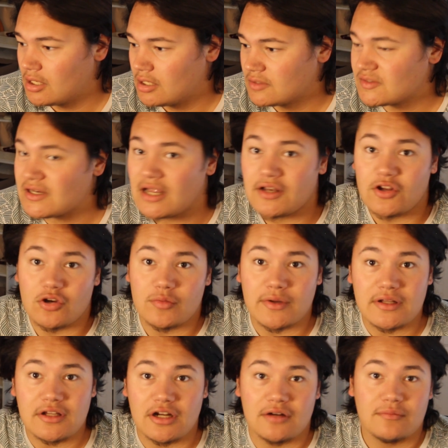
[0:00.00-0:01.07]
It's not new,
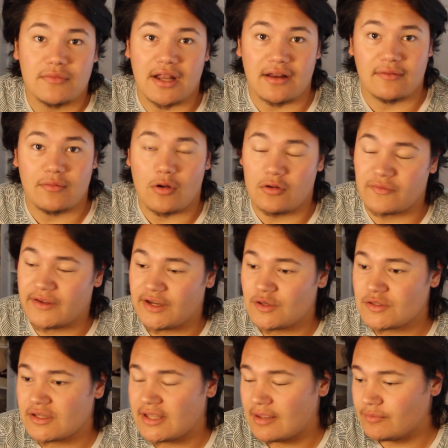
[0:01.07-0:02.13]
but you know, any old
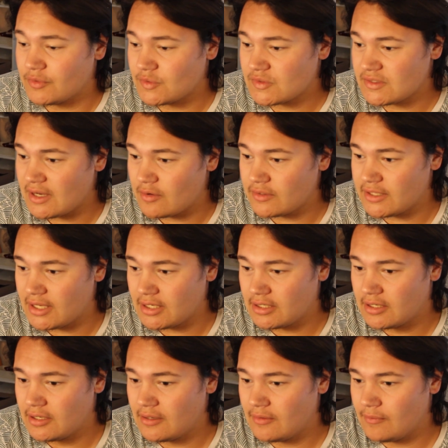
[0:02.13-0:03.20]
videos can get boosts now and then.
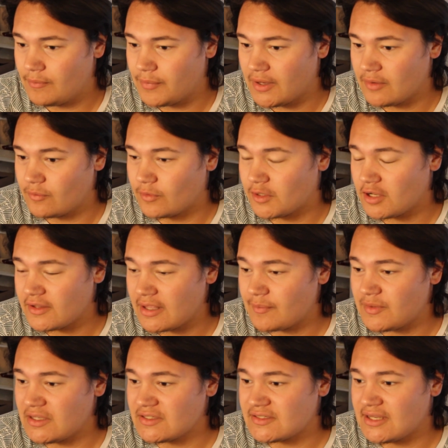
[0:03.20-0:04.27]
But with all that
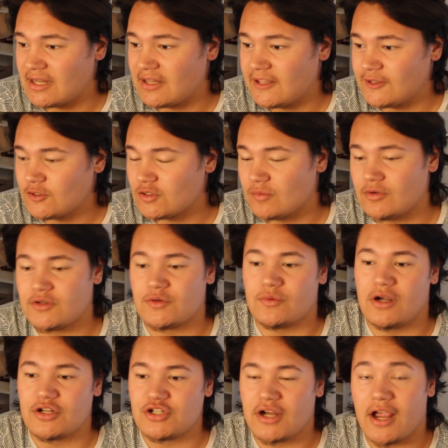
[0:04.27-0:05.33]
being said, thank you so much for
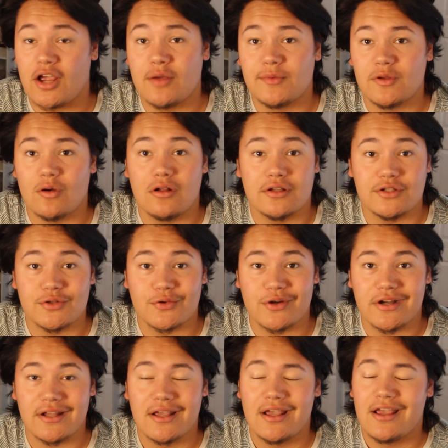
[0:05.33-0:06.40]
watching. I hope you all
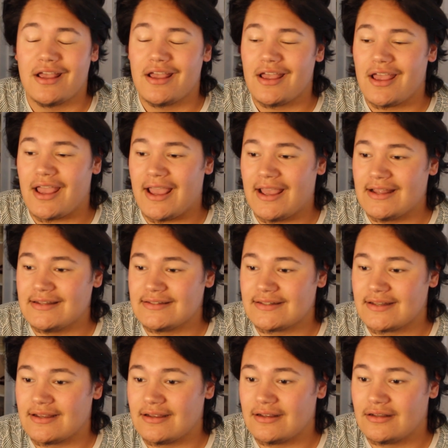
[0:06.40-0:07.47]
enjoyed, and
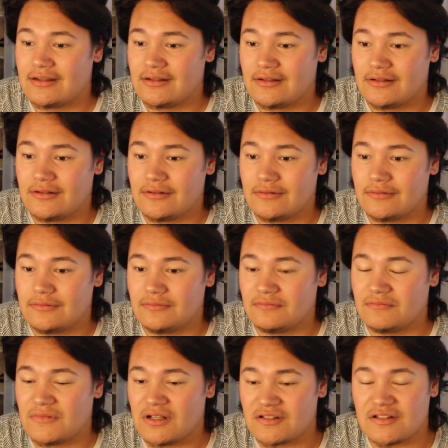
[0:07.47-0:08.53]

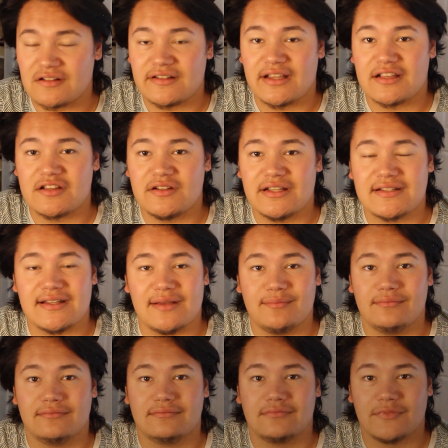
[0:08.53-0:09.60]
I'll talk to you guys all next time.
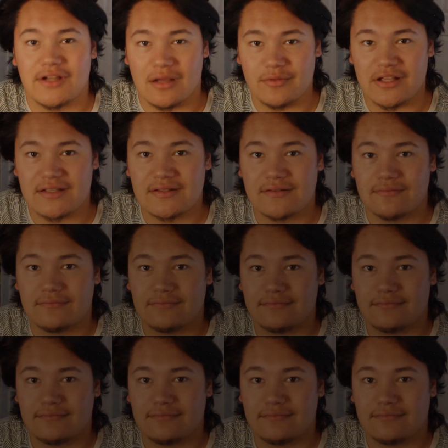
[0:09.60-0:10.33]
God bless.